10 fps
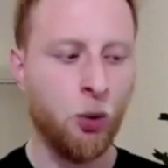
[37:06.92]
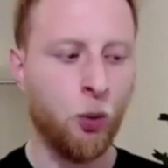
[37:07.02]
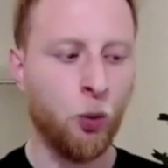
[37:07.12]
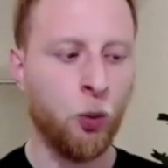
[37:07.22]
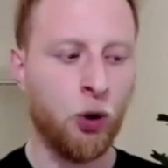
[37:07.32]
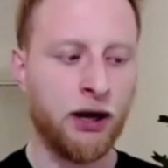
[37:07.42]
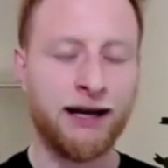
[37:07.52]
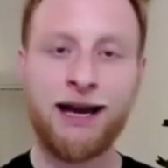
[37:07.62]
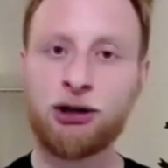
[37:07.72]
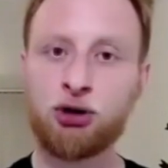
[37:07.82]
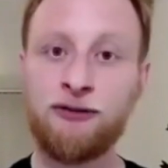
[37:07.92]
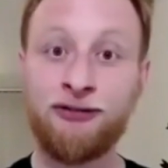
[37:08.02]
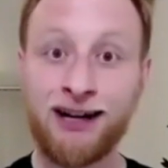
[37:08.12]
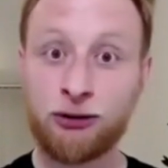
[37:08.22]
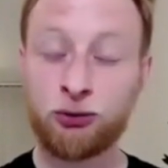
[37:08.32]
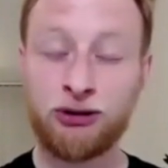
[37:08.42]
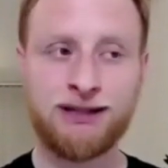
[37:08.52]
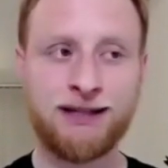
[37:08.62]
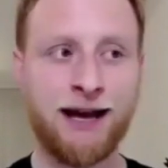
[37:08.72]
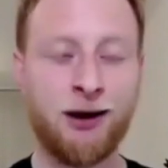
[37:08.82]
What I actually found
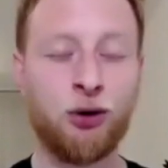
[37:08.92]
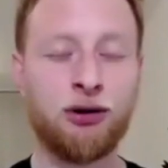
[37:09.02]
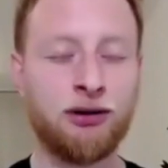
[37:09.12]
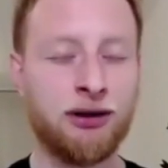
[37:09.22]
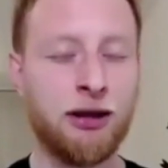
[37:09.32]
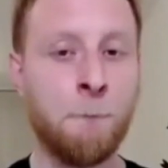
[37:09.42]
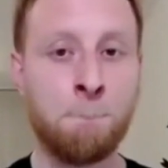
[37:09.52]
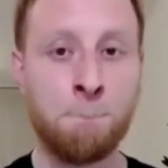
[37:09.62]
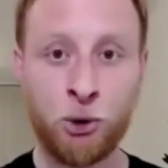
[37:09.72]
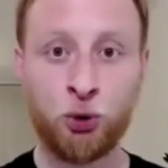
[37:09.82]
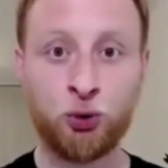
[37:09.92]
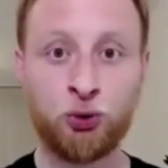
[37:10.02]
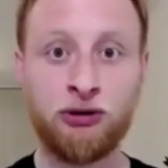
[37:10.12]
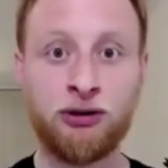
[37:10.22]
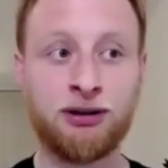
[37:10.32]
is that the mood